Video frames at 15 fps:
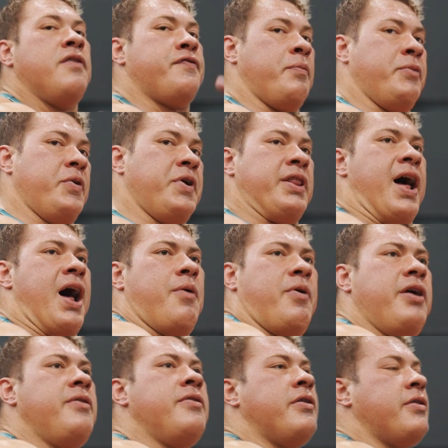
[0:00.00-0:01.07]
from doing that
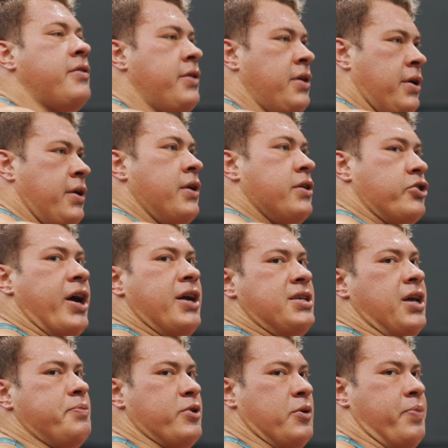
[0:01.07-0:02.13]
one,
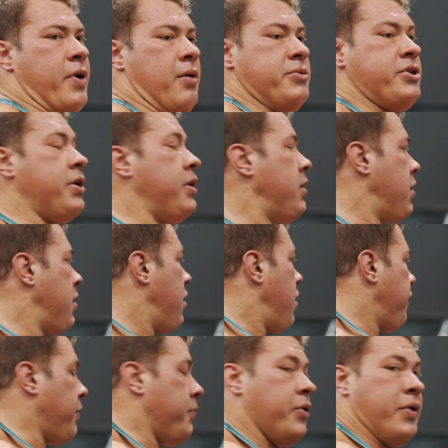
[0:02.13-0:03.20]
triceps are pumped.
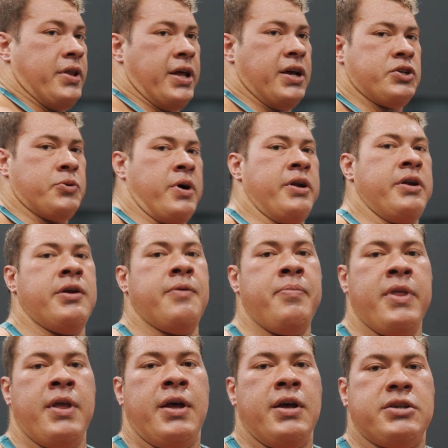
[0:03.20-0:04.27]
From doing this one,
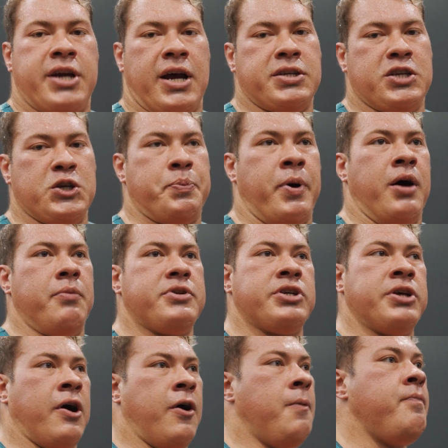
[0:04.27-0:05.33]
chest is pumped.
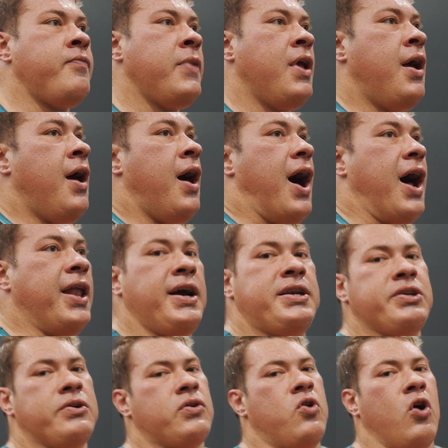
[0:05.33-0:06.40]
So I like
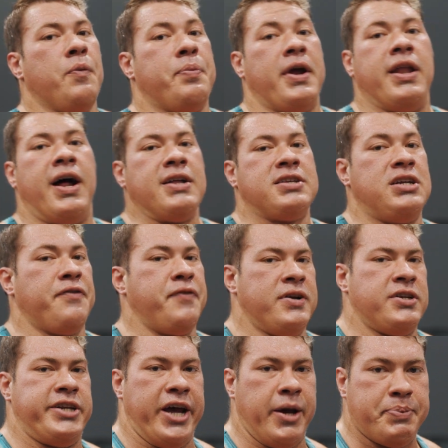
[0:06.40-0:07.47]
to incorporate lots of
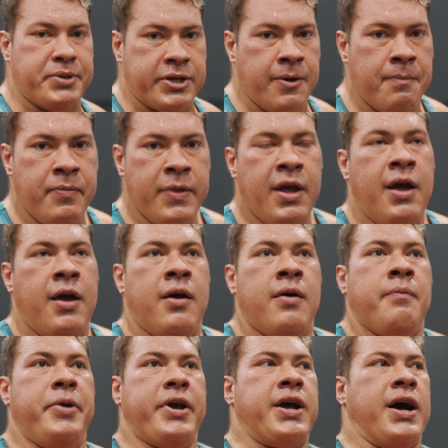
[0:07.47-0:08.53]
different dips,
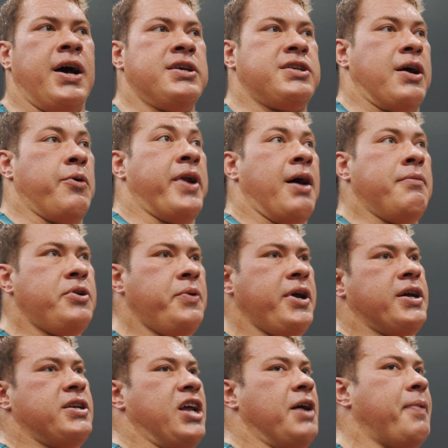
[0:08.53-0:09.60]
because when I'm
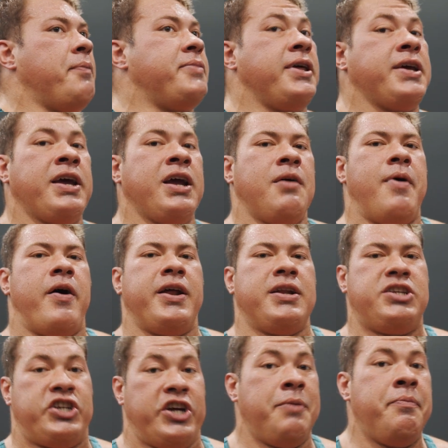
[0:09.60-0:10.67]
doing a dip, I'm thinking about a
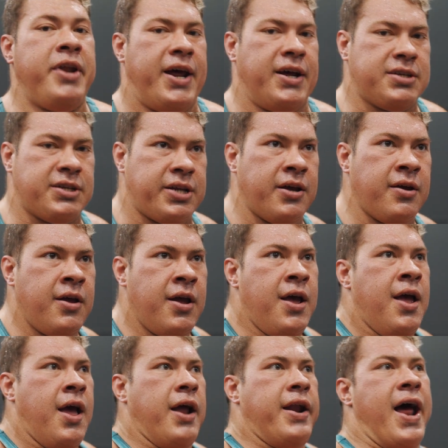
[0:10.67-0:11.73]
gymnast
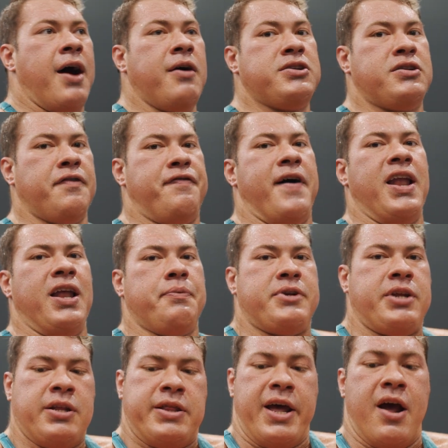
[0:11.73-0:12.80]
and how
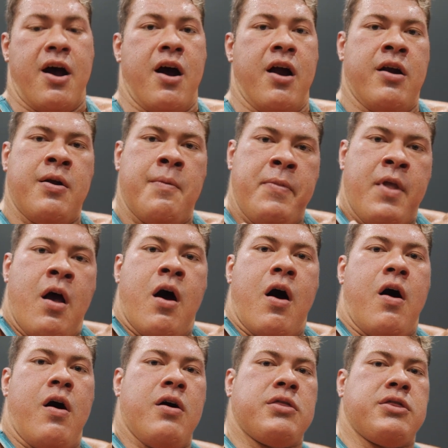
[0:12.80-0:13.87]
developed they are
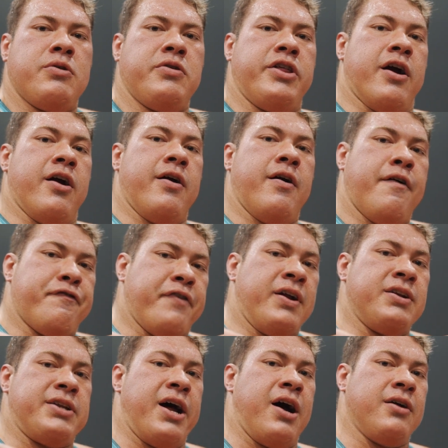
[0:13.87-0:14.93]
all through their
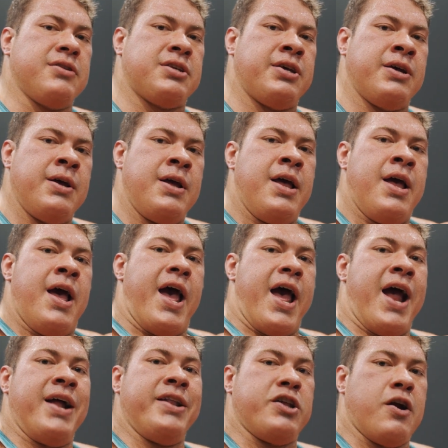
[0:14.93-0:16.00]
front delts
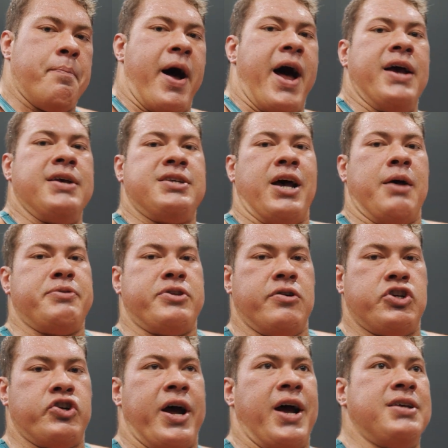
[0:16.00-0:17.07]
and their biceps, their
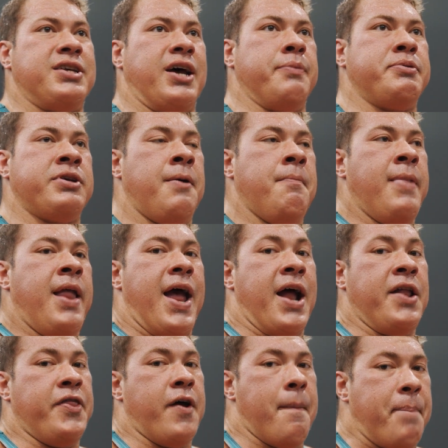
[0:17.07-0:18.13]
triceps,
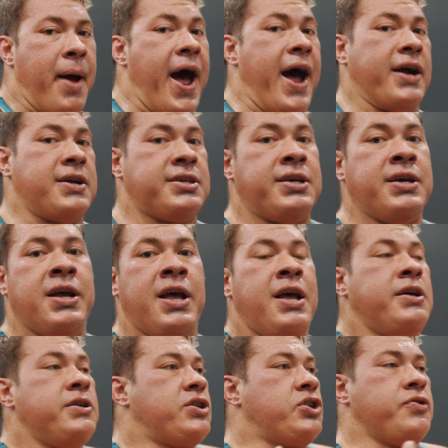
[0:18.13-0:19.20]
and their pecs.
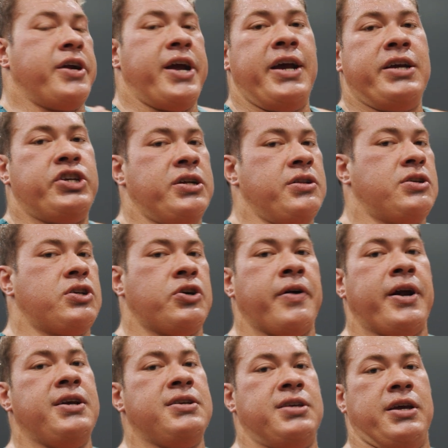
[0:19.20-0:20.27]
Striations,
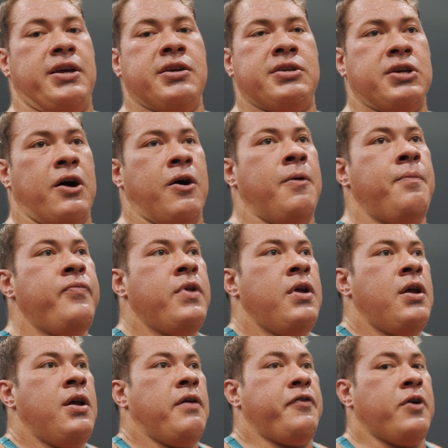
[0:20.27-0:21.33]
crazy. So
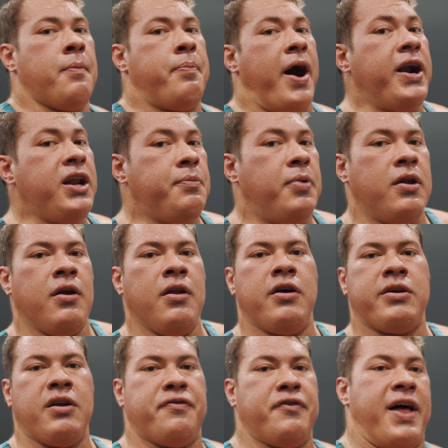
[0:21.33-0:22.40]
if you're a bodybuilder
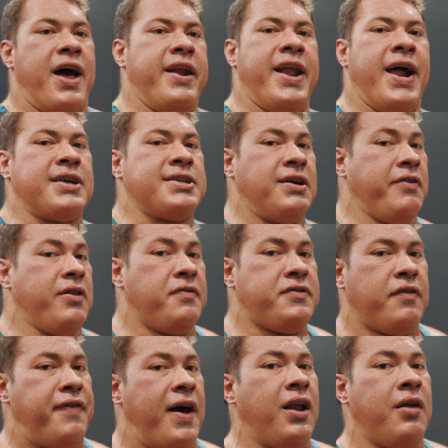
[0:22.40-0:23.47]
looking for that next level of
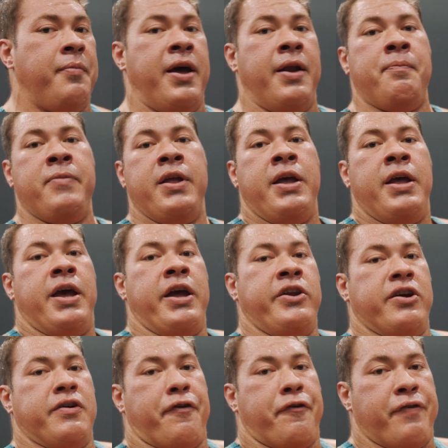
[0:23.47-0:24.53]
development in
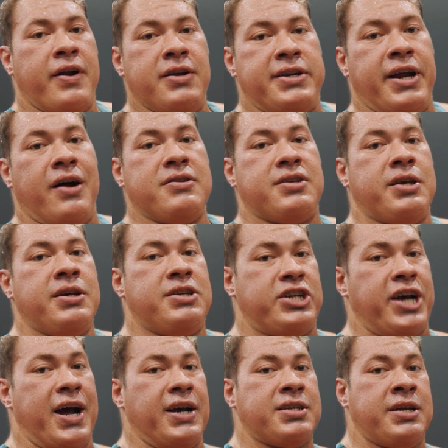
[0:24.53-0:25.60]
your front delts,
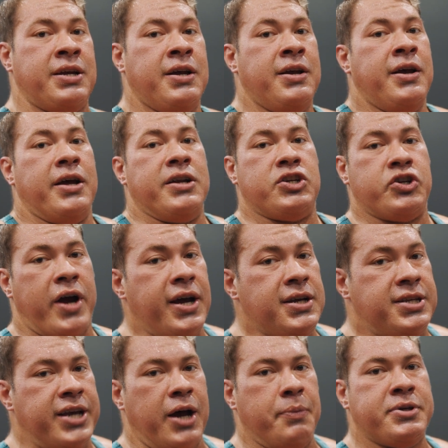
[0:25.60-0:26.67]
chest, and
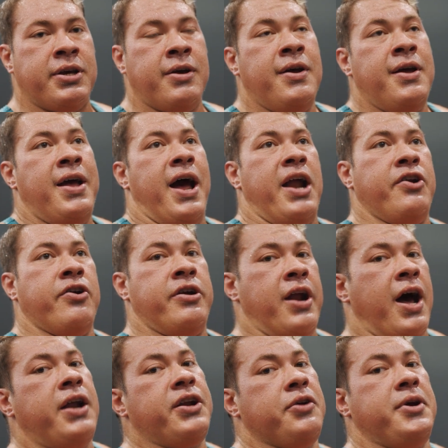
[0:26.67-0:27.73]
triceps, and you're
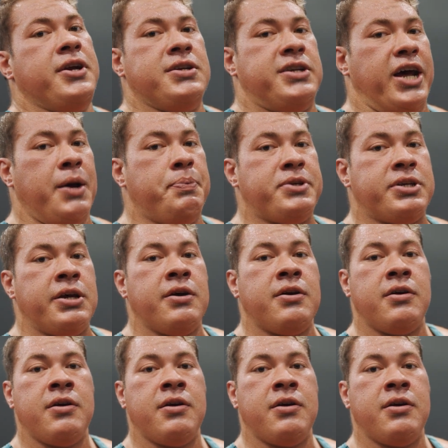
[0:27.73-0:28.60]
not doing dips,